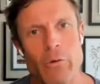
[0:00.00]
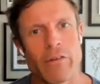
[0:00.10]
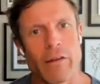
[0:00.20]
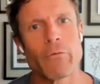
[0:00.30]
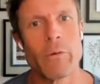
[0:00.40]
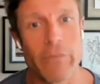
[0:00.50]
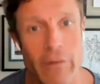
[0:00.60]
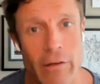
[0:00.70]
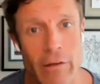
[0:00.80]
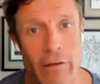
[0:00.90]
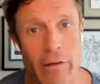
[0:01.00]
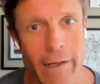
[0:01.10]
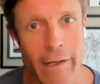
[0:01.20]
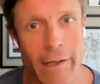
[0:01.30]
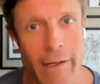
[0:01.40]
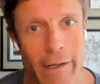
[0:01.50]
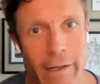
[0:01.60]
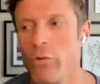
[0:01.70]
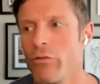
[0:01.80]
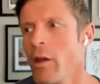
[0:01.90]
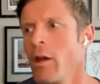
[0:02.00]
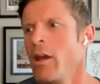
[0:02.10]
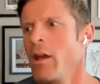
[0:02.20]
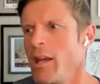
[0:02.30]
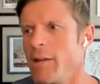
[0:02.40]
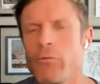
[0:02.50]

Think about who's influencing you right now and who's